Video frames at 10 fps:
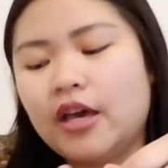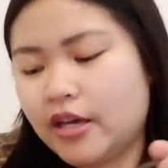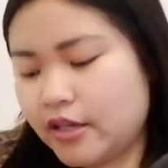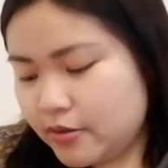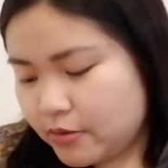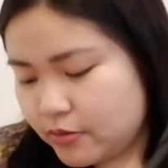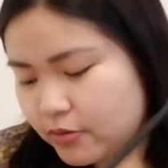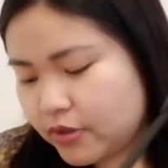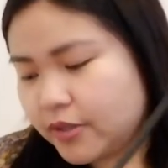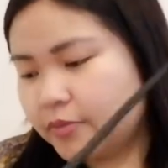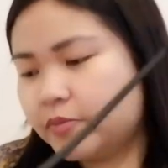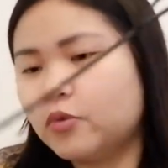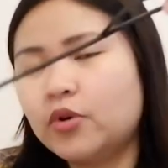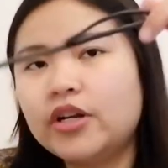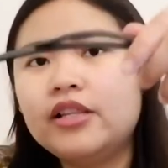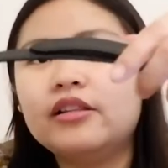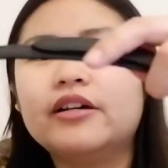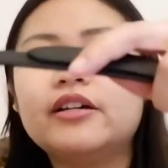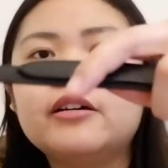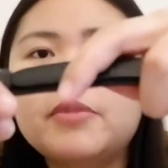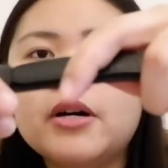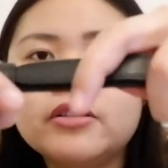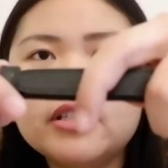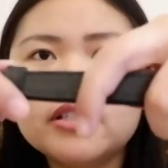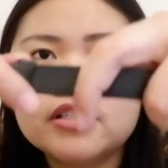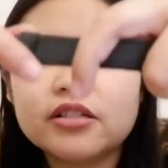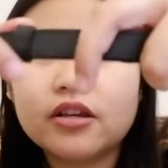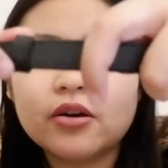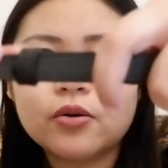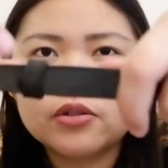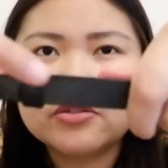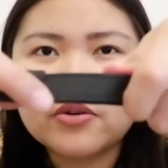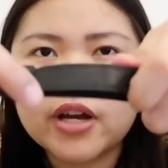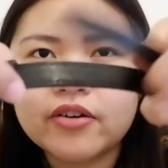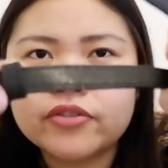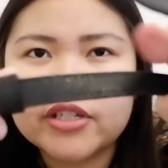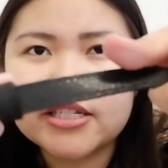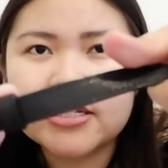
And what I like about this is they also have this